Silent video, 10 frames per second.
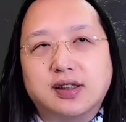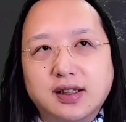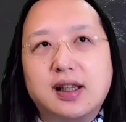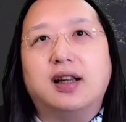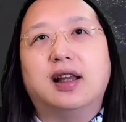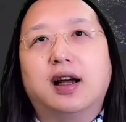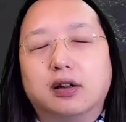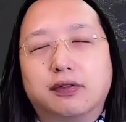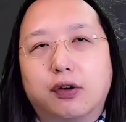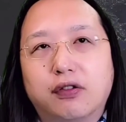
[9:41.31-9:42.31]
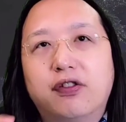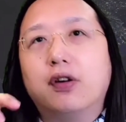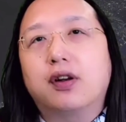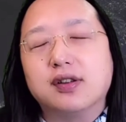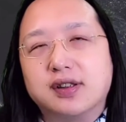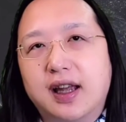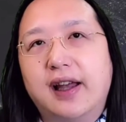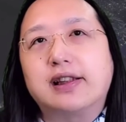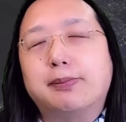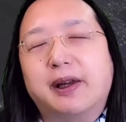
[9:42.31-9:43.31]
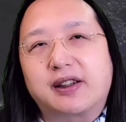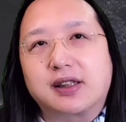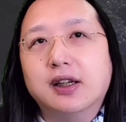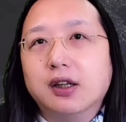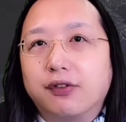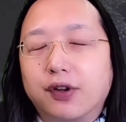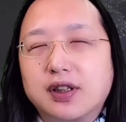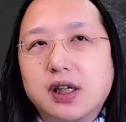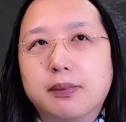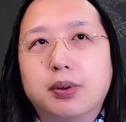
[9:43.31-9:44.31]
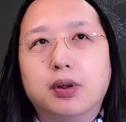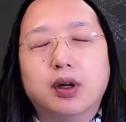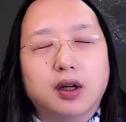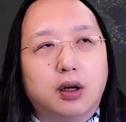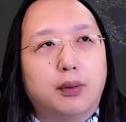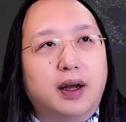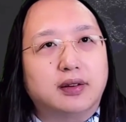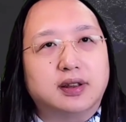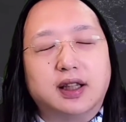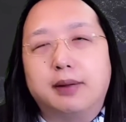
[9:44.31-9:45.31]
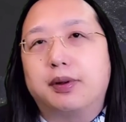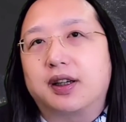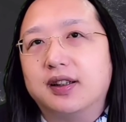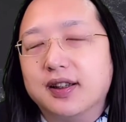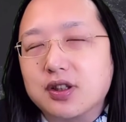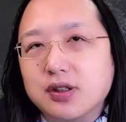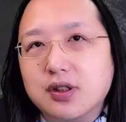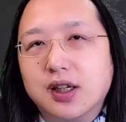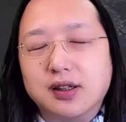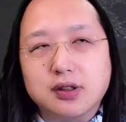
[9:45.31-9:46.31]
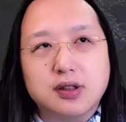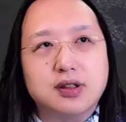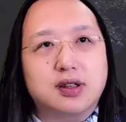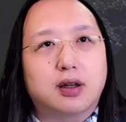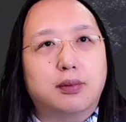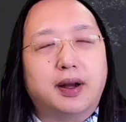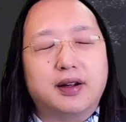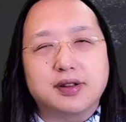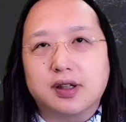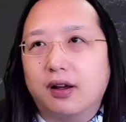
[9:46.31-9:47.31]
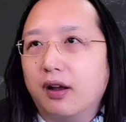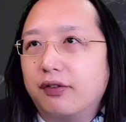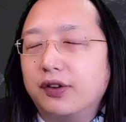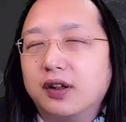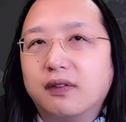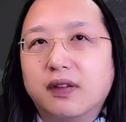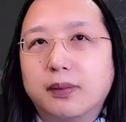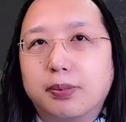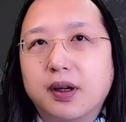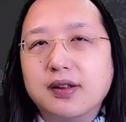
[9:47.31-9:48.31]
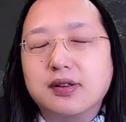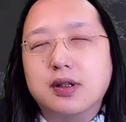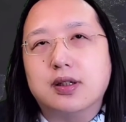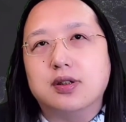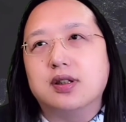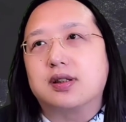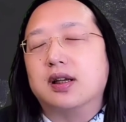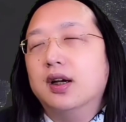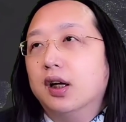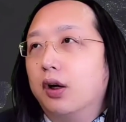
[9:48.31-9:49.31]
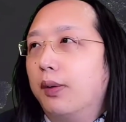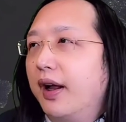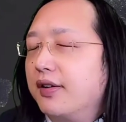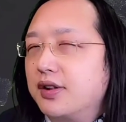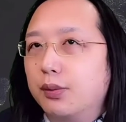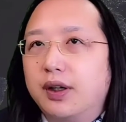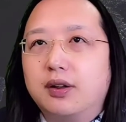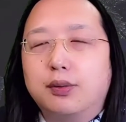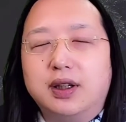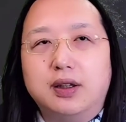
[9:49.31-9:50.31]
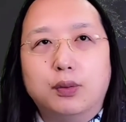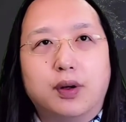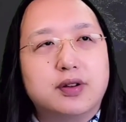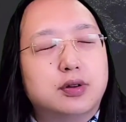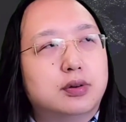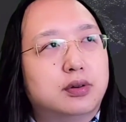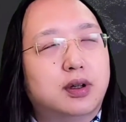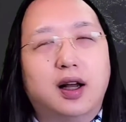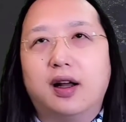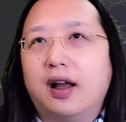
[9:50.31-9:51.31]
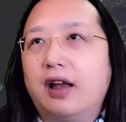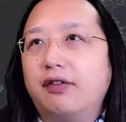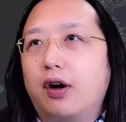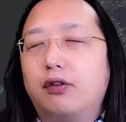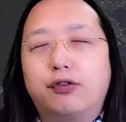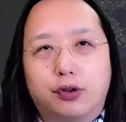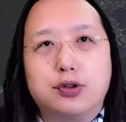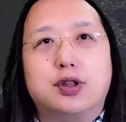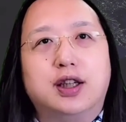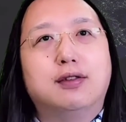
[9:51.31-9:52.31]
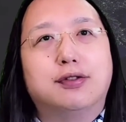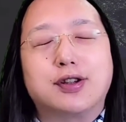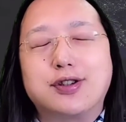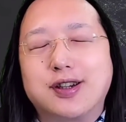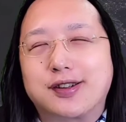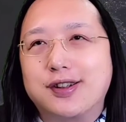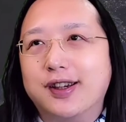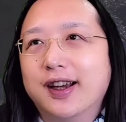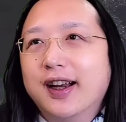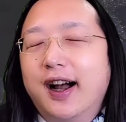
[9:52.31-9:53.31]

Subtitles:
This allowed for focused aspects, for example, around labor condition changes, around freedom of the press changes, around whether we want to have our 4G infrastructure